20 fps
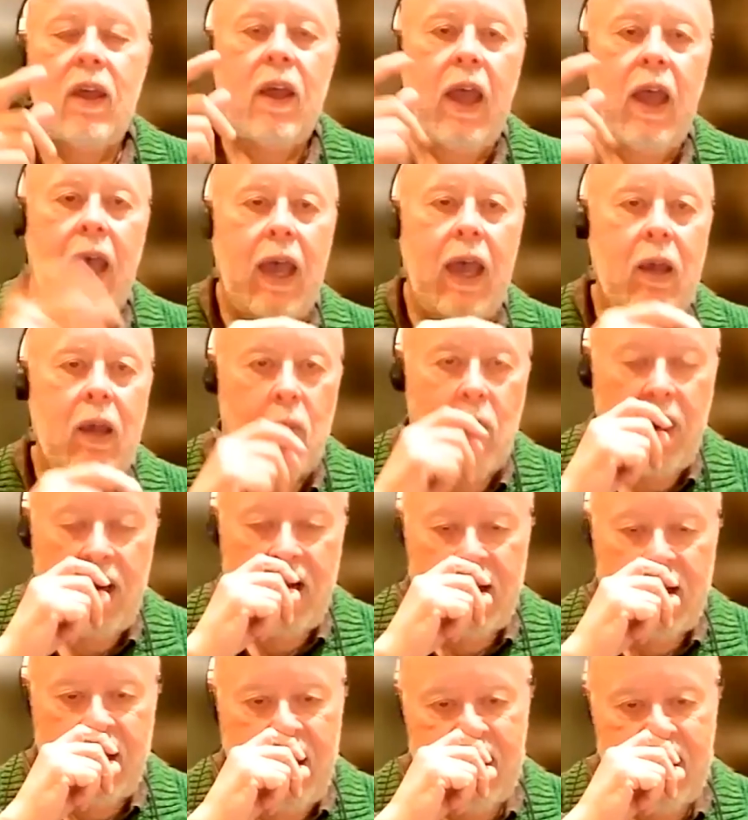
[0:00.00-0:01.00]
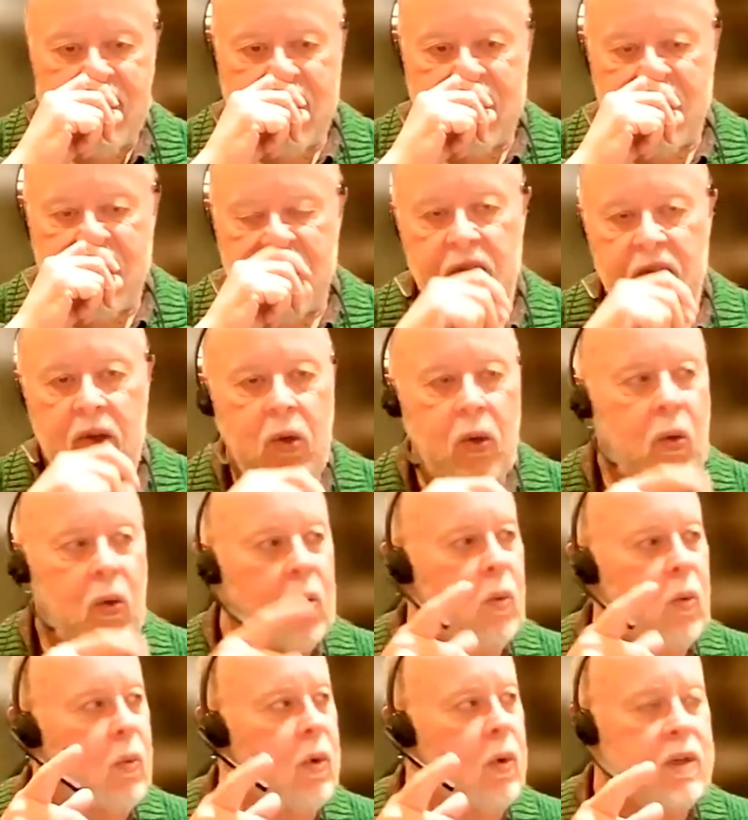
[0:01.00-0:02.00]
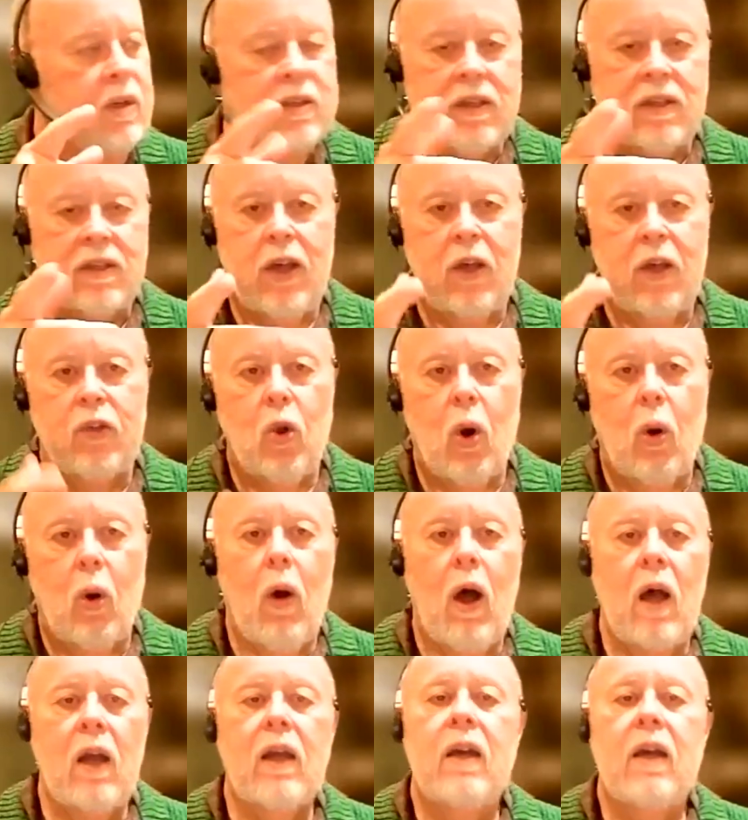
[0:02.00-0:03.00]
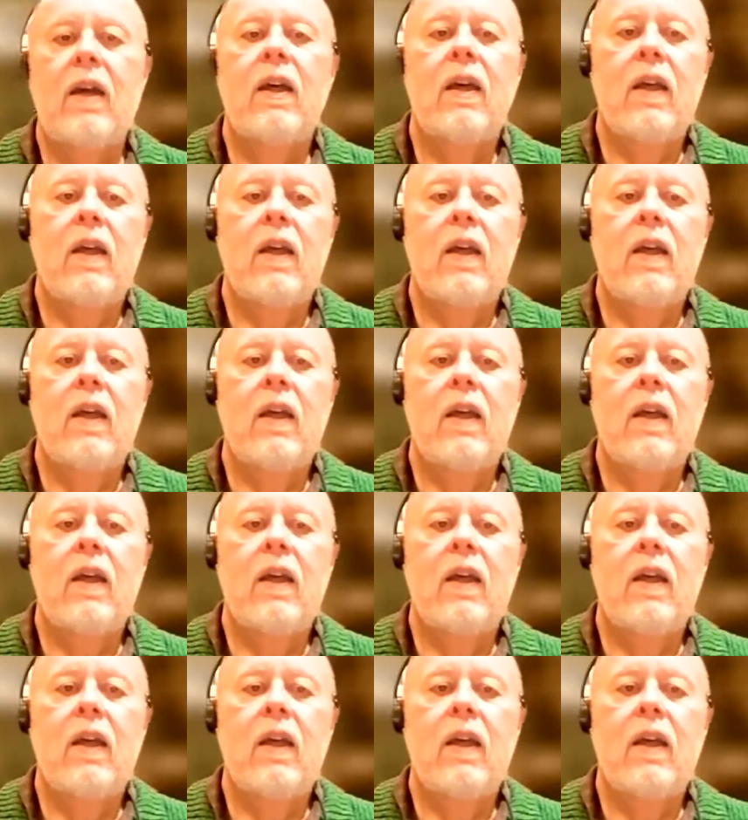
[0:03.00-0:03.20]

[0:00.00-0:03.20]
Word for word: And when it gets to, what is it, South Norwalk,